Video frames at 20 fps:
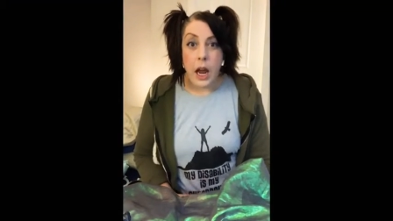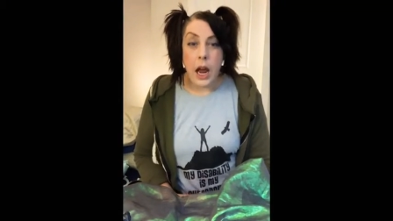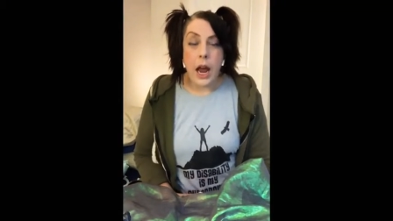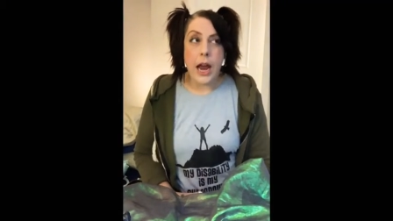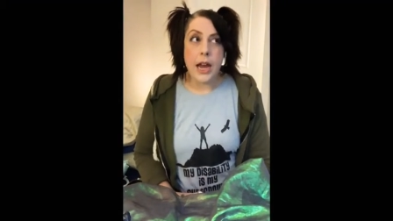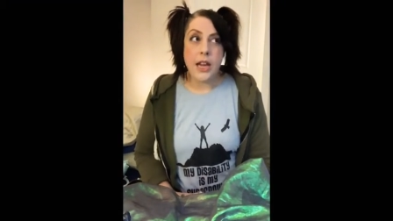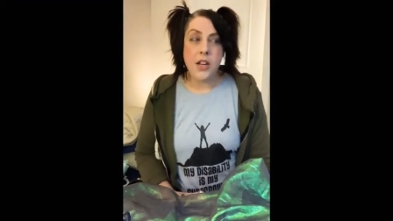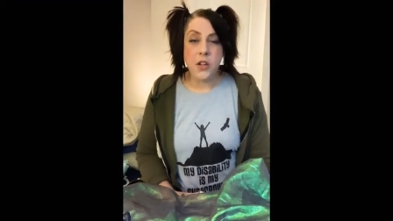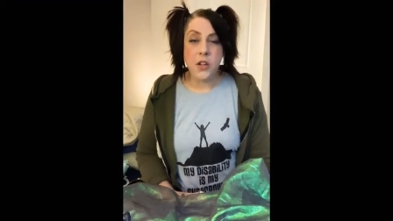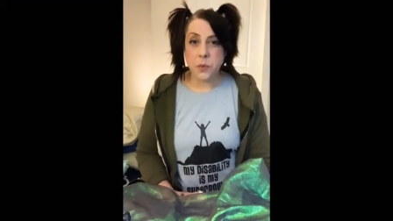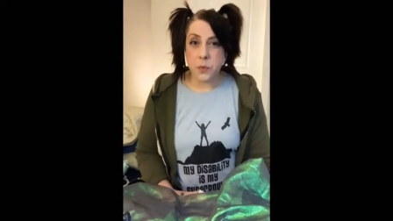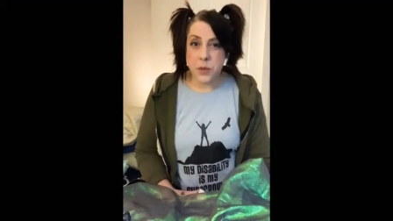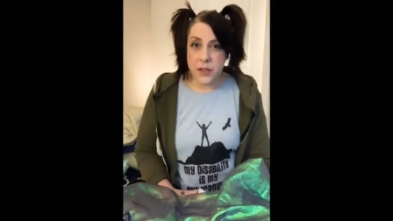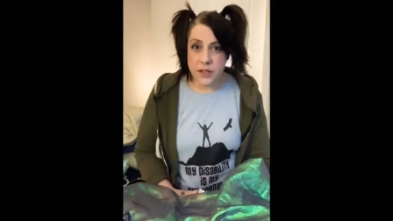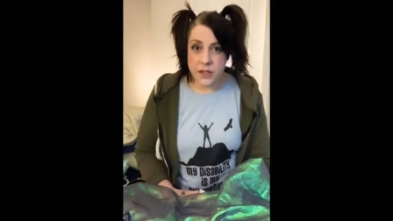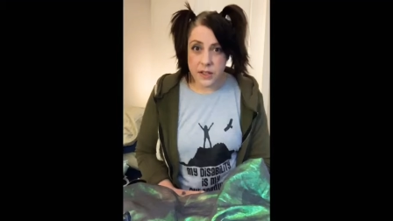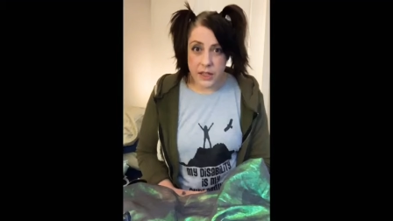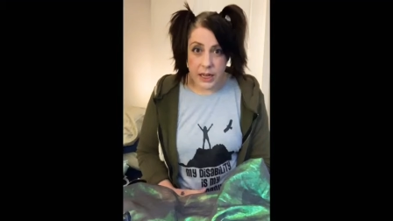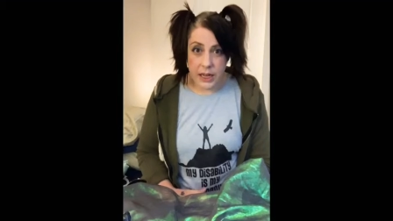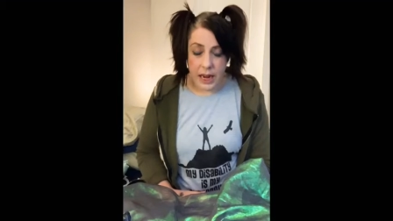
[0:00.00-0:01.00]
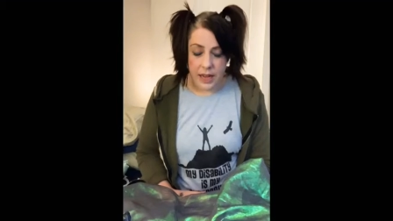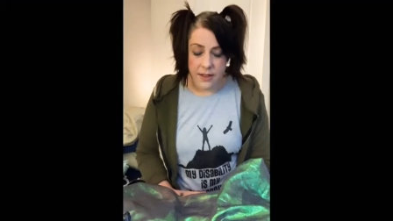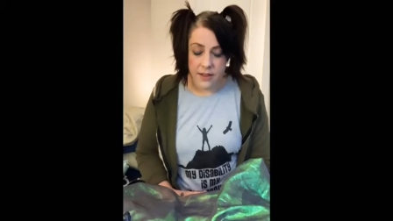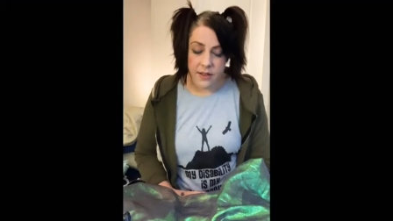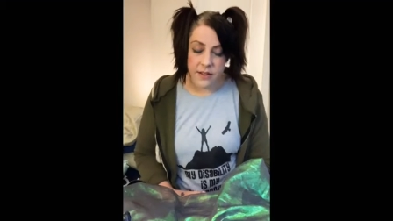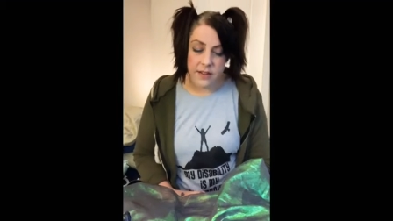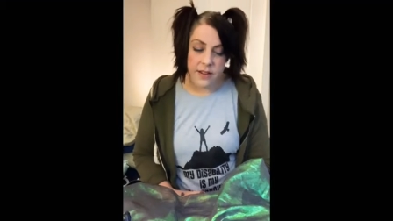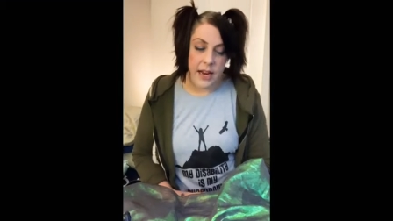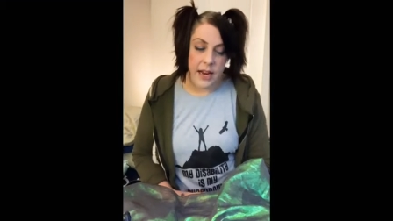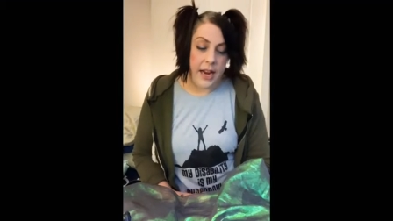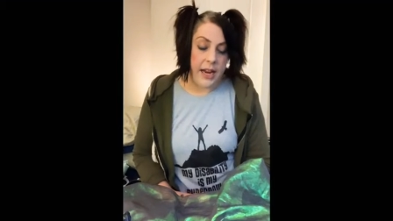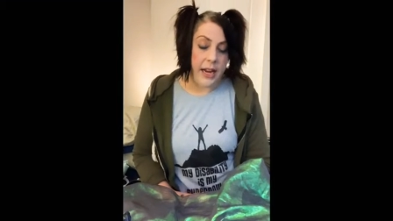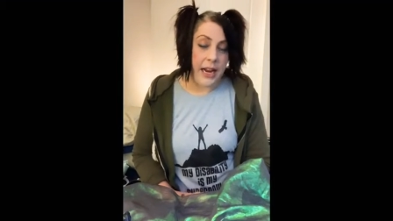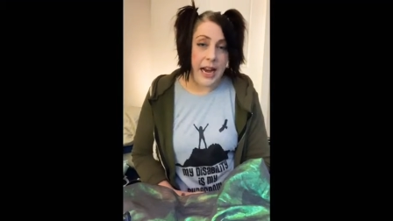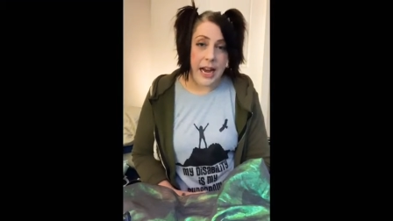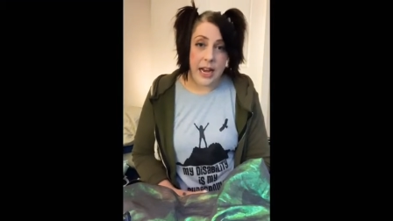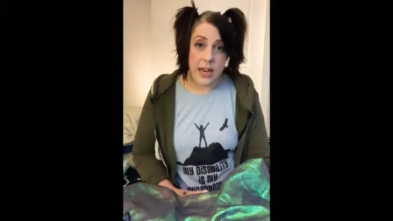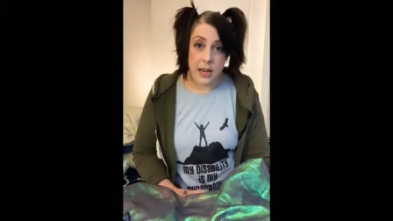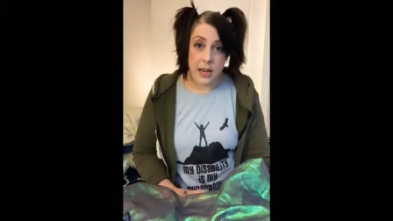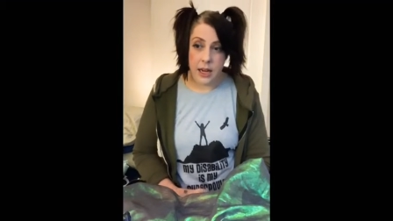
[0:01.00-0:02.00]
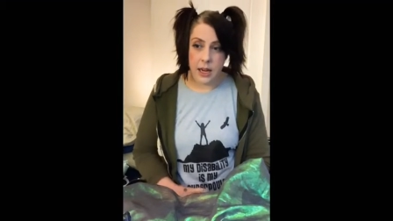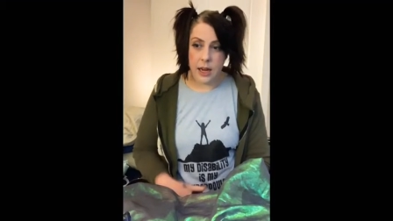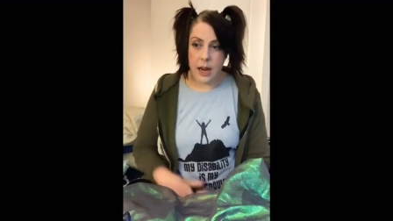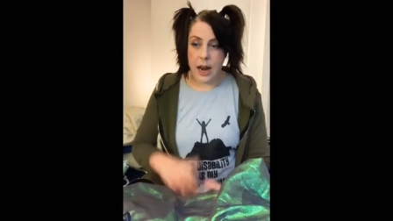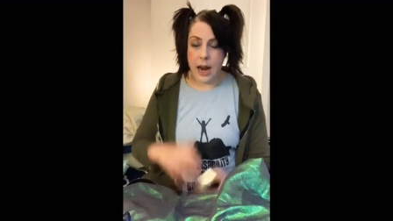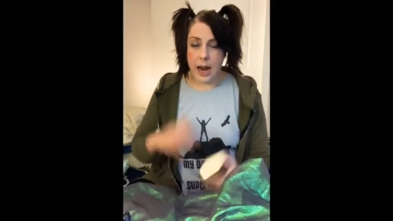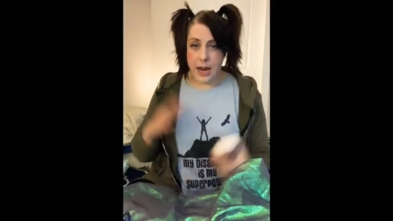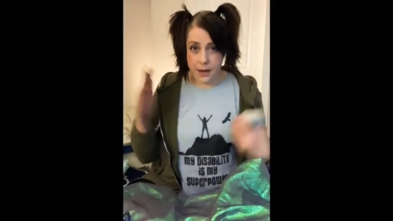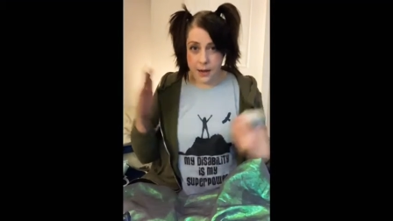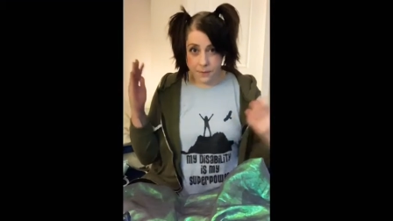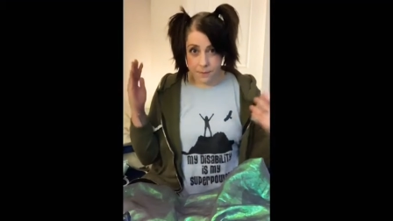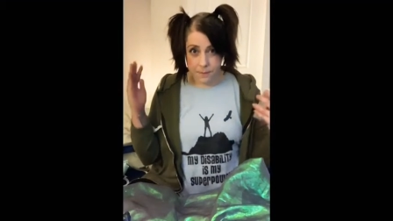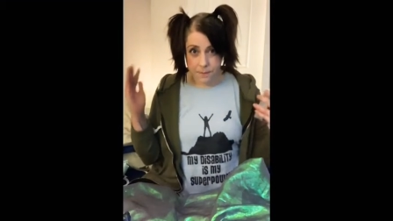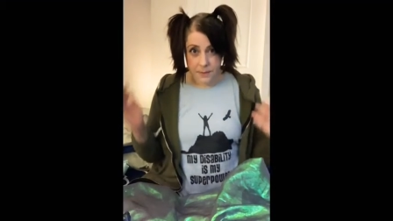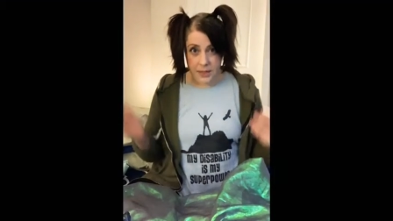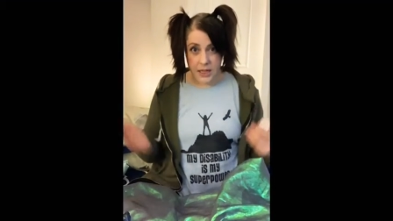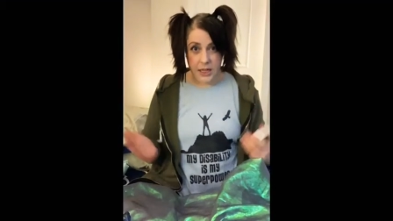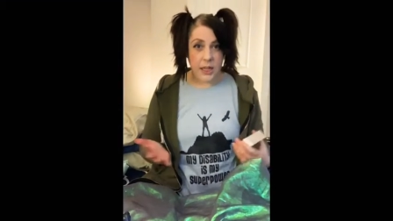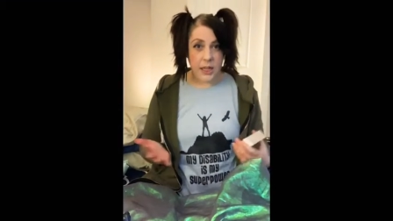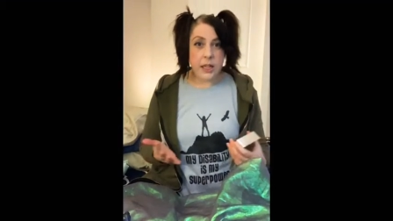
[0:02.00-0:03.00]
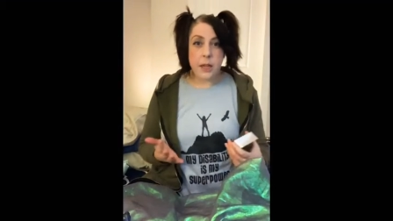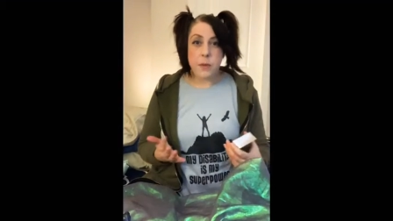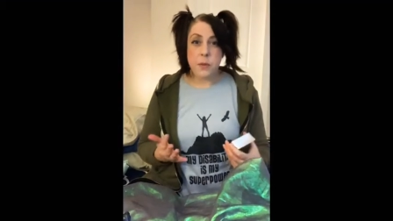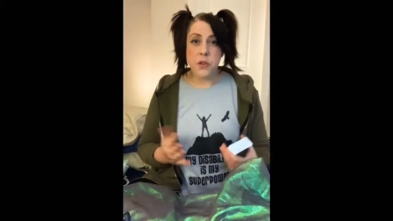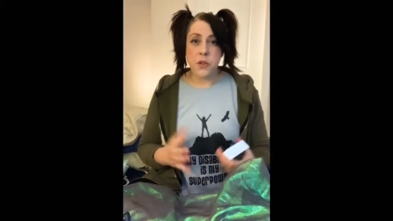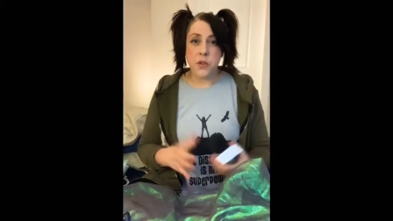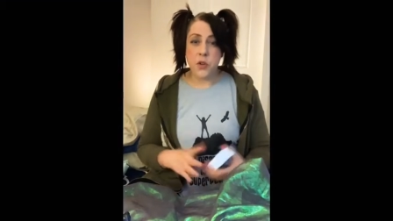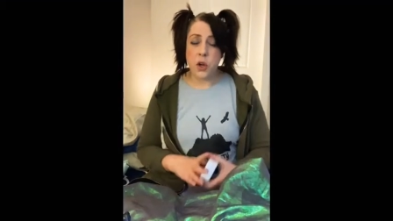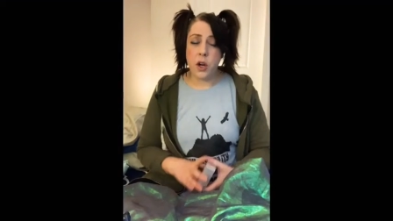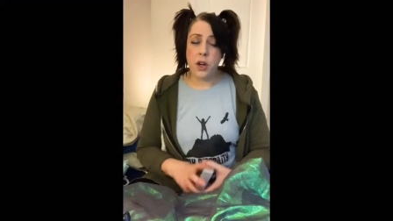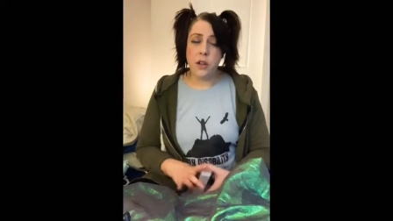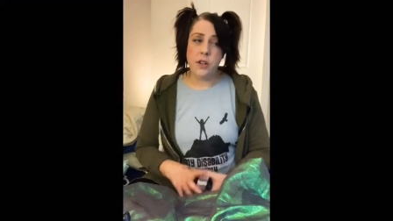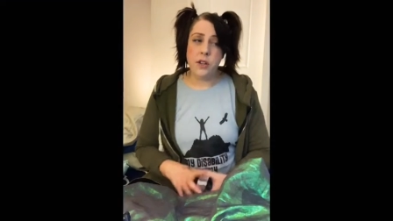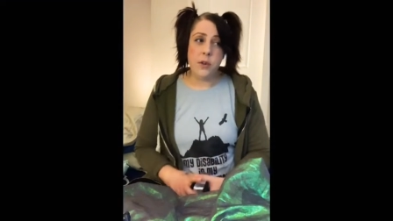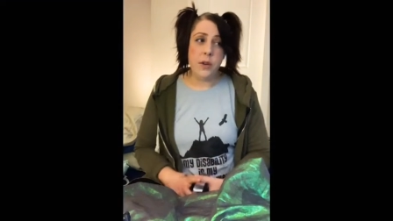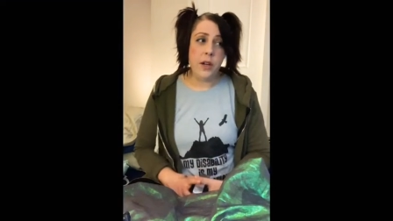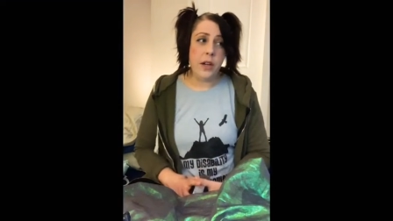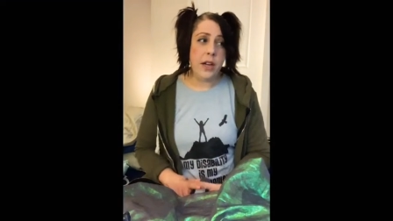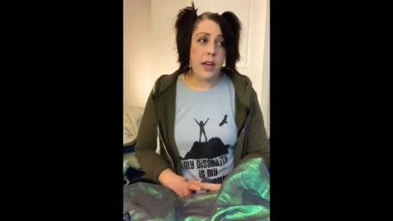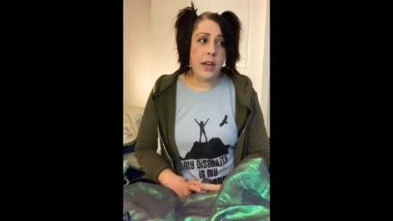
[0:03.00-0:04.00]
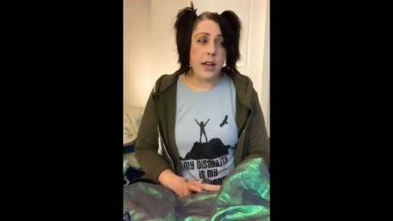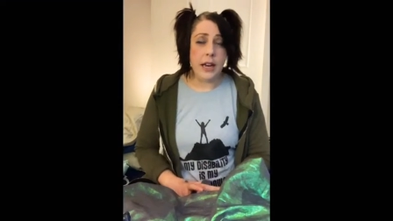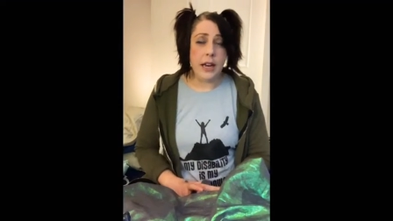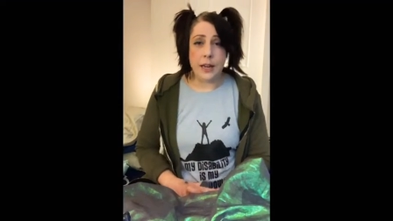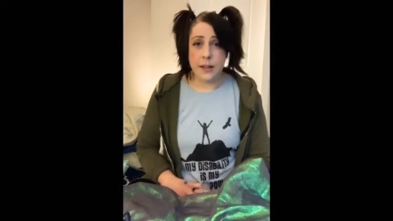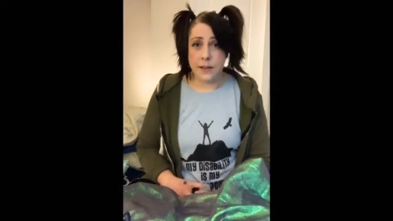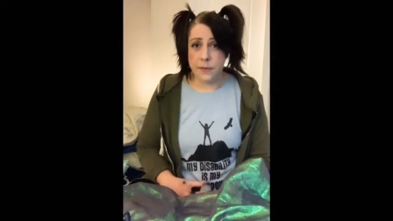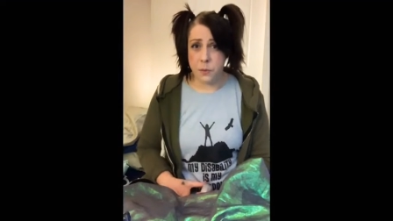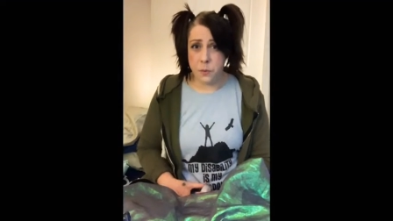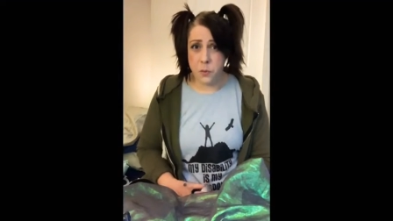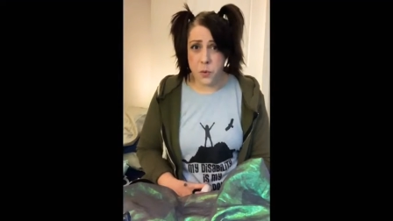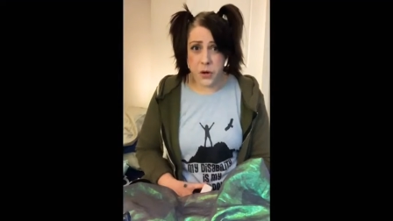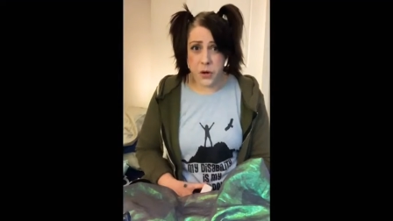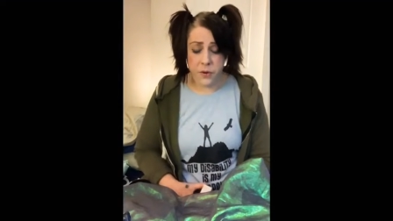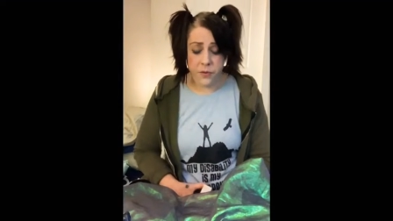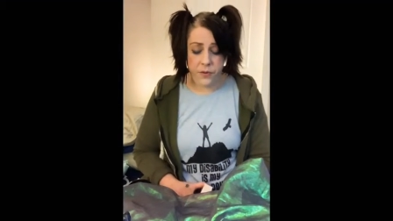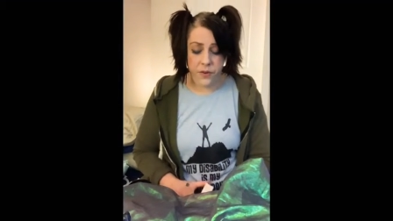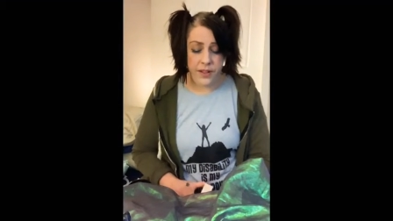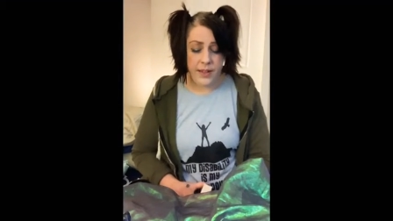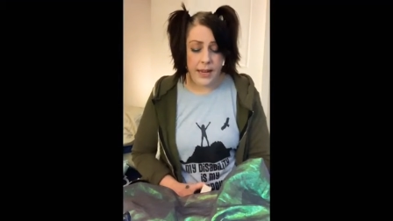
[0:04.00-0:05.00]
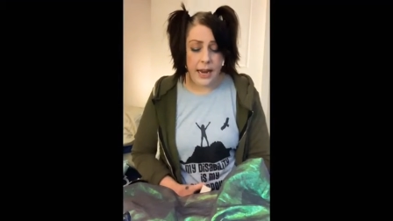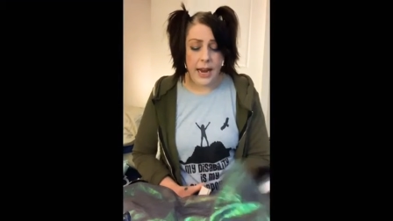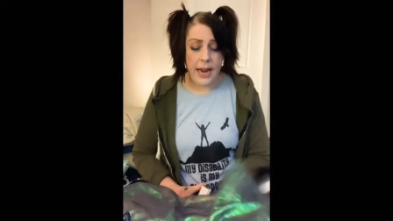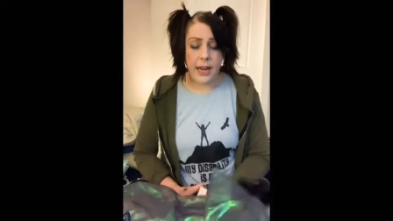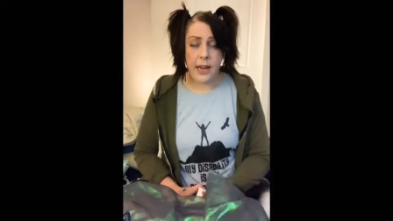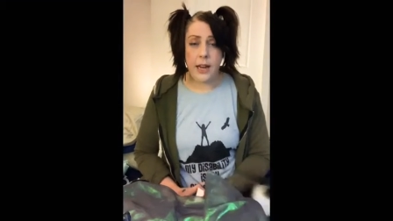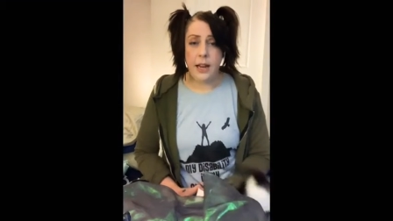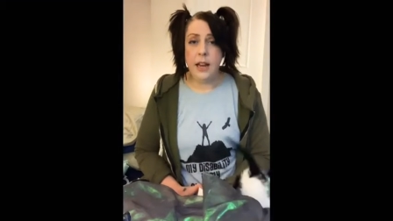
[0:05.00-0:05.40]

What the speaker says: I just recently got this deck and it immediately was drawn to it. It's a wonderful deck.